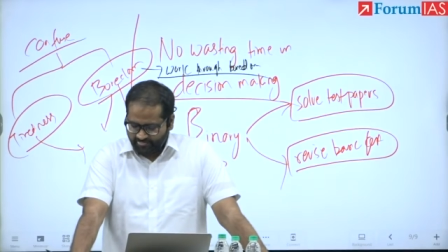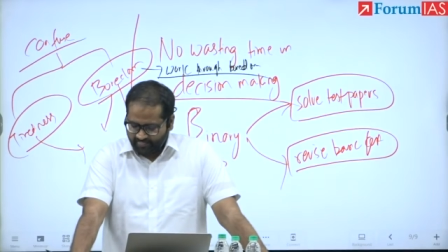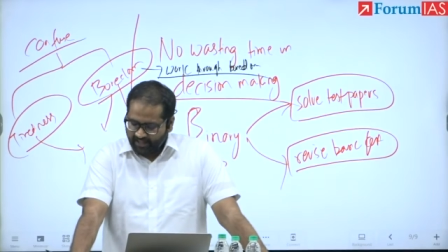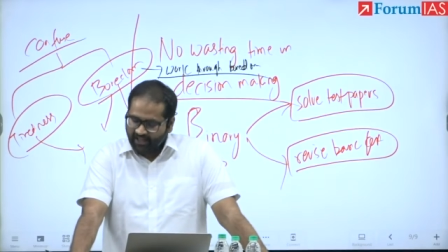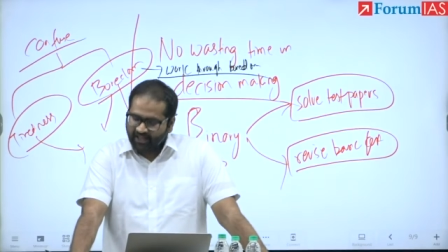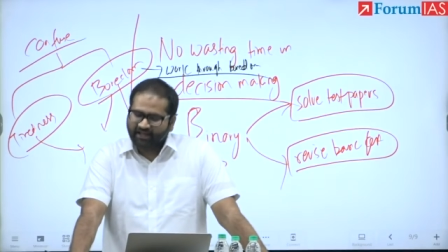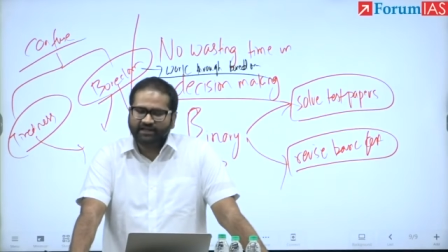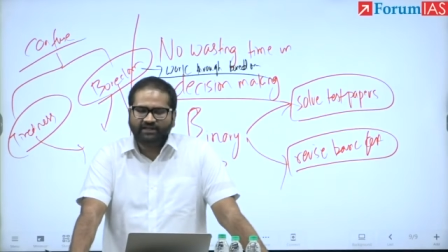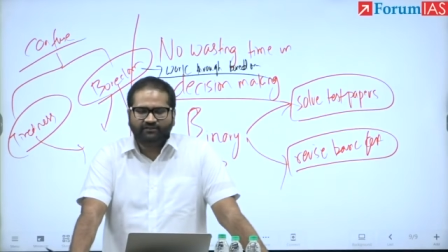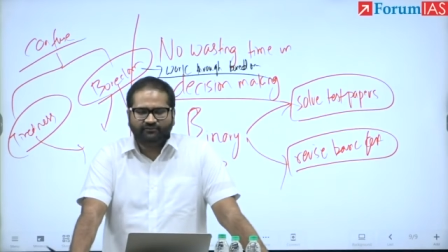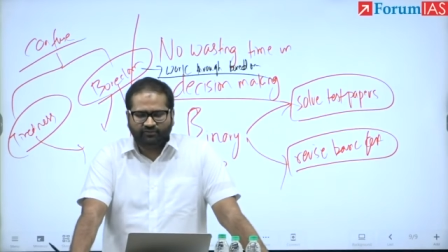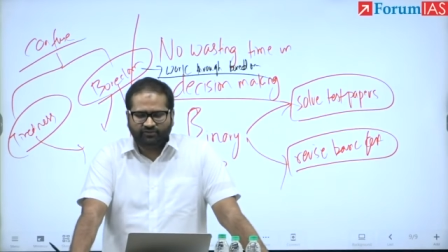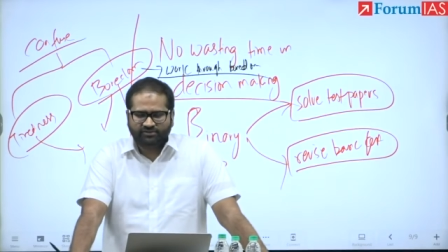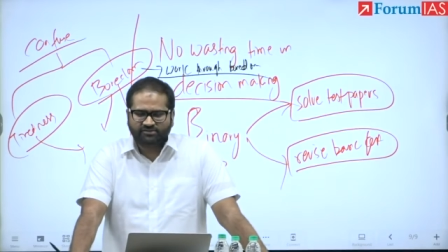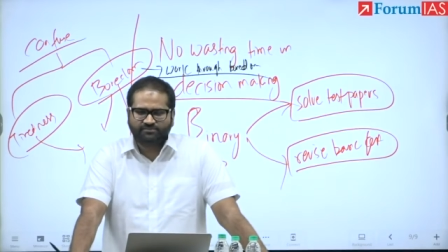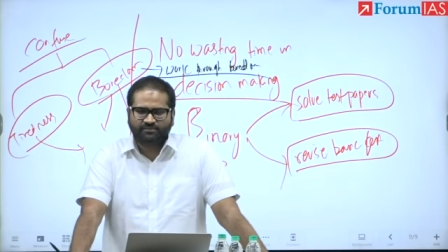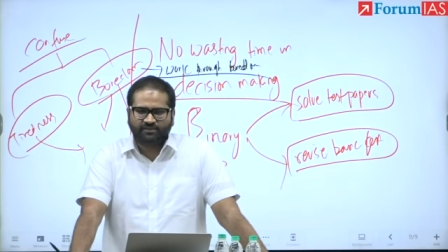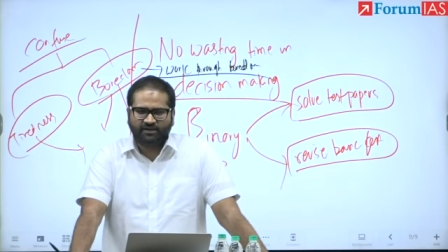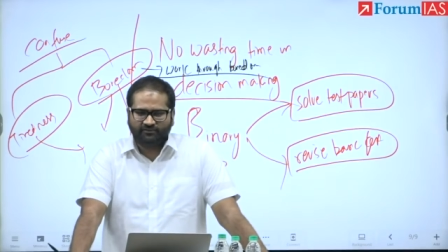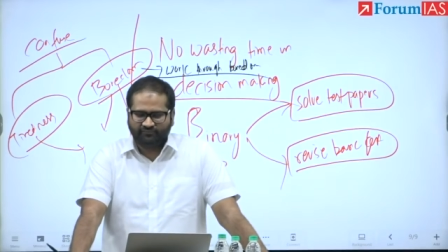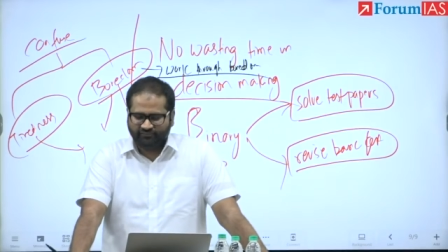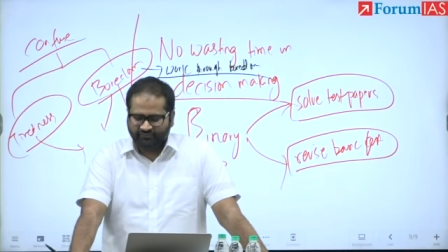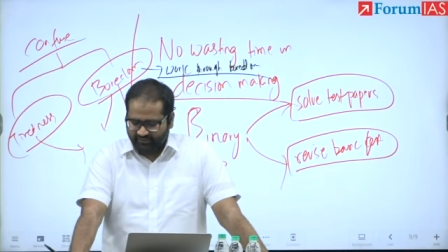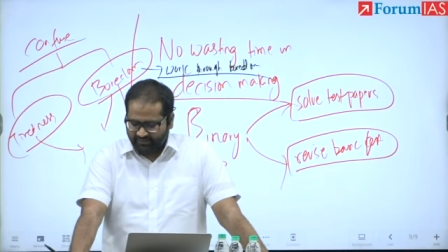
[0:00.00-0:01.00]
And he was
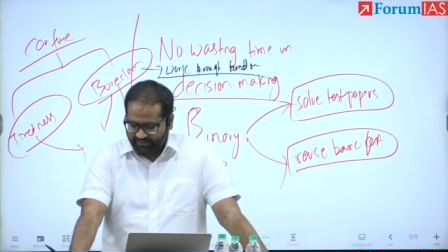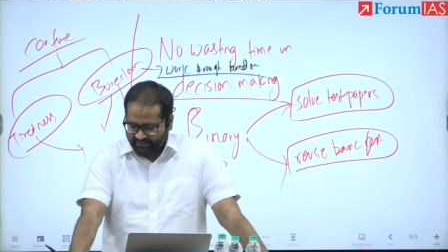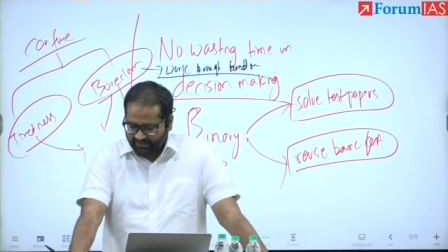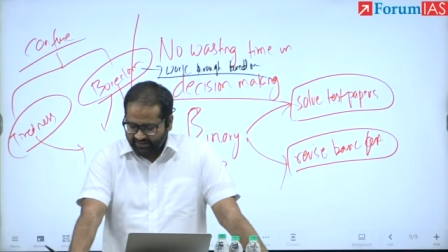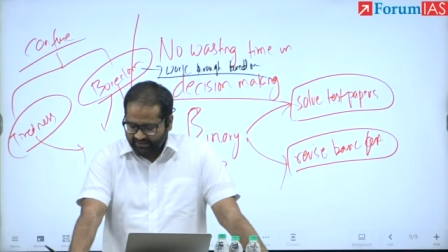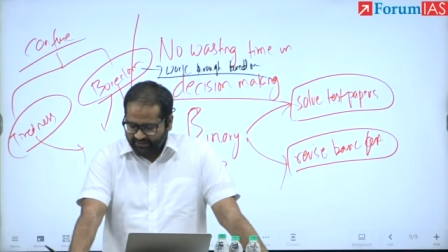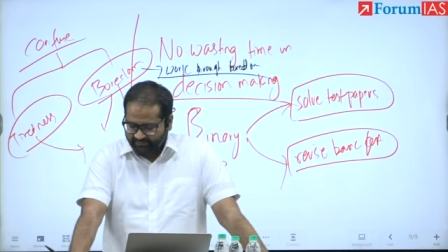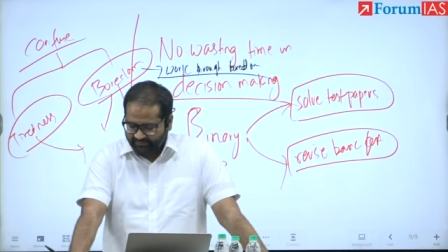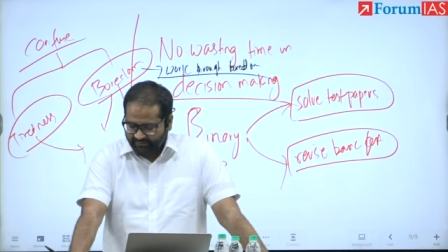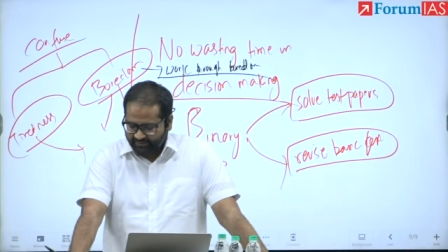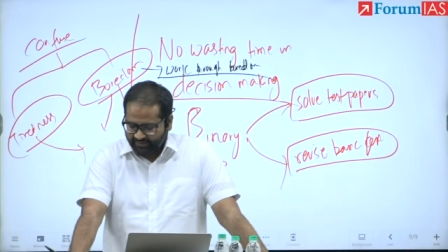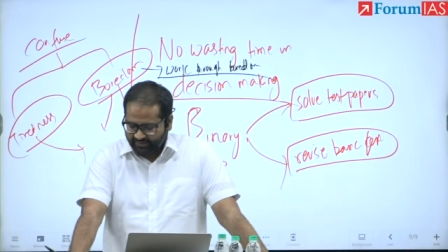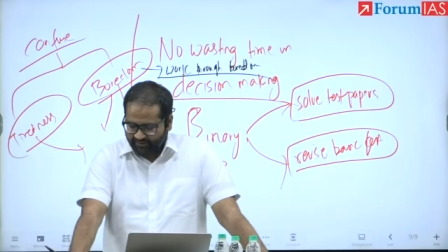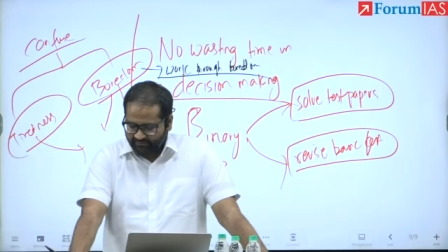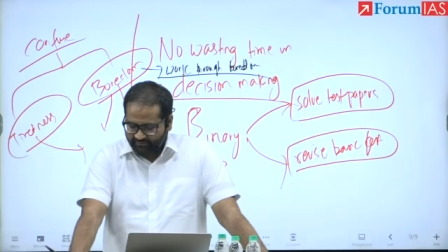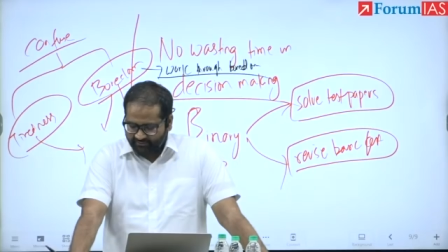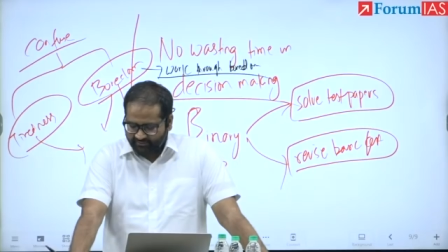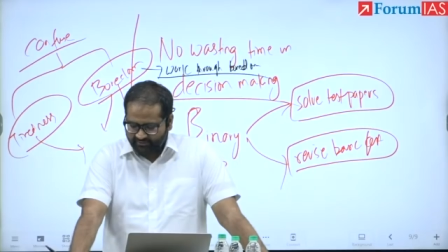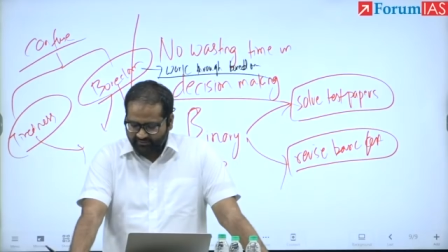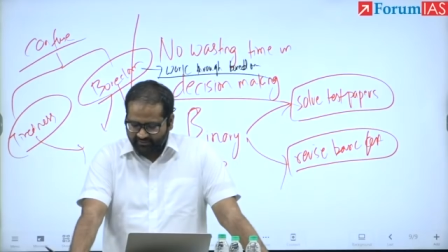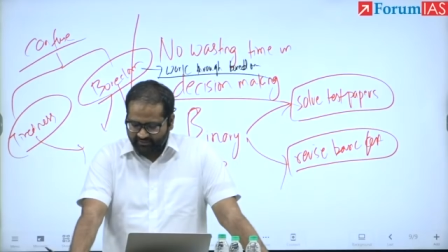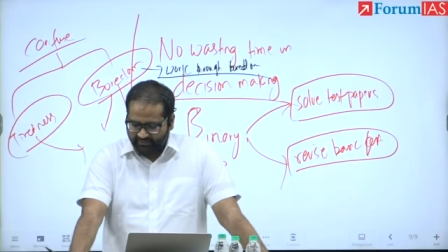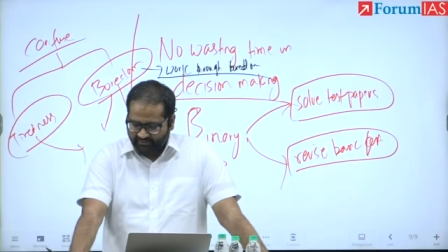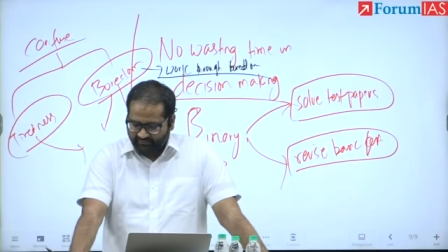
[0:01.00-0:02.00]
powerful. He helped me out
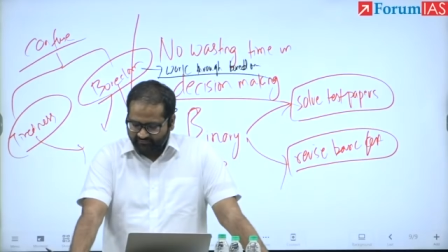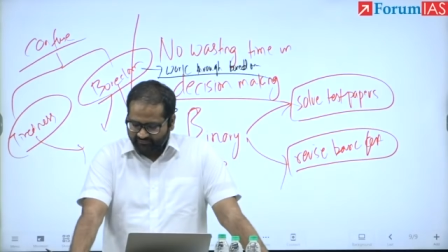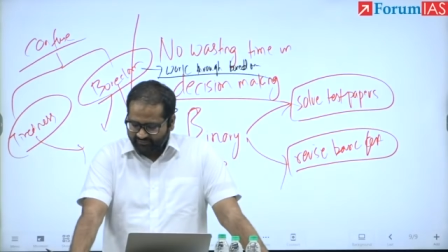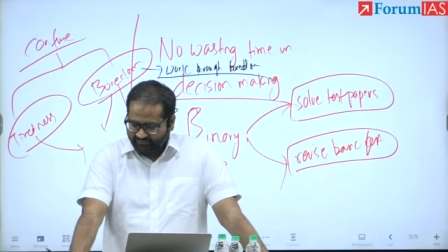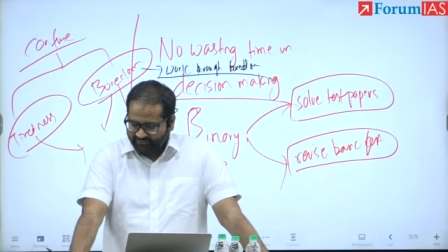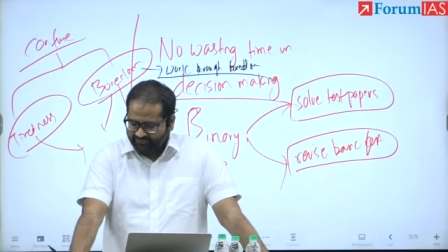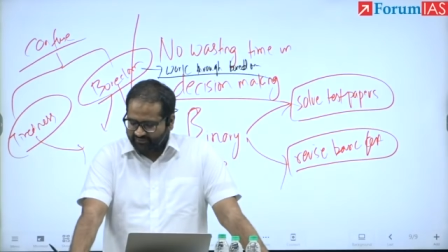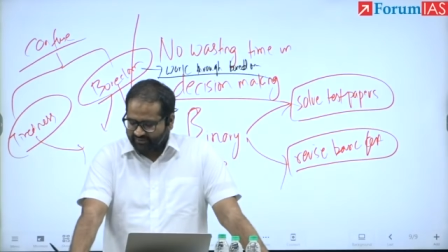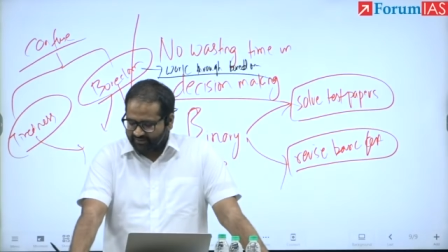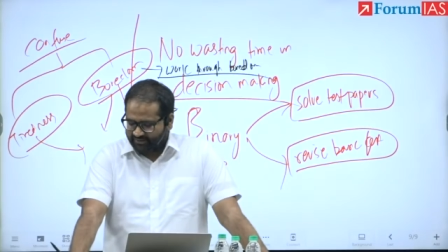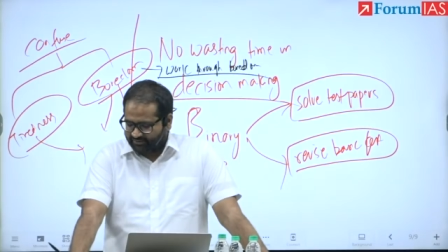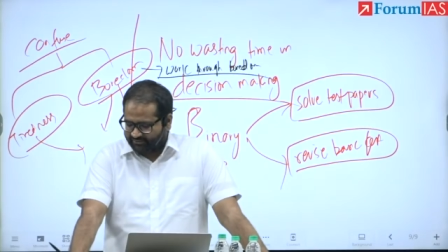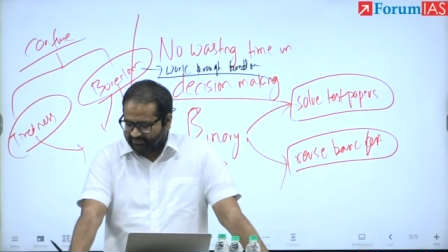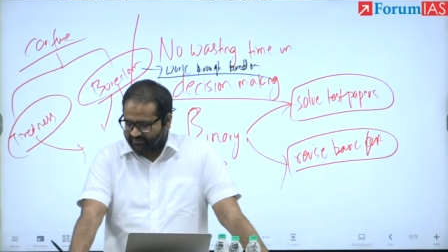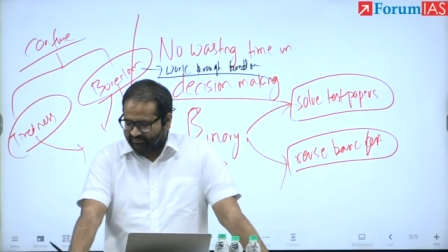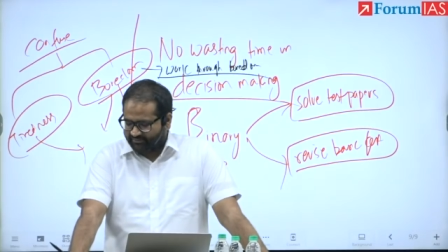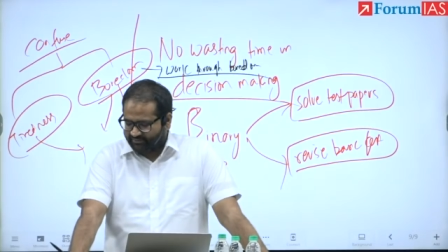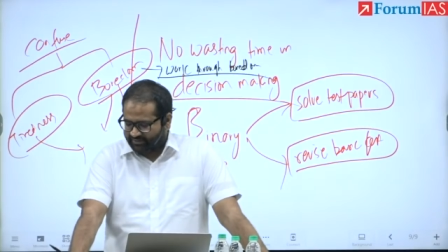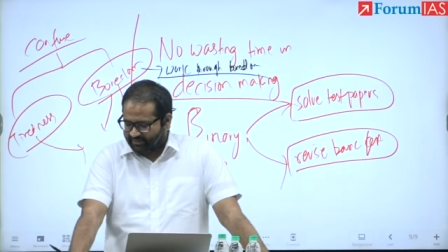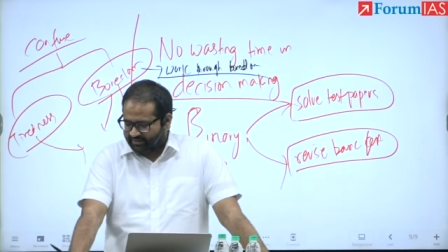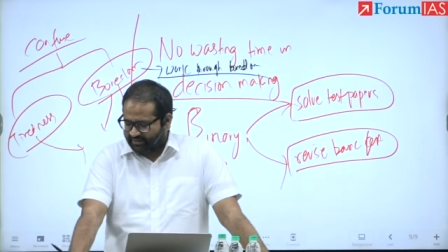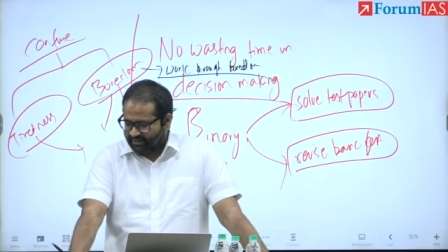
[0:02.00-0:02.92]
with certain something.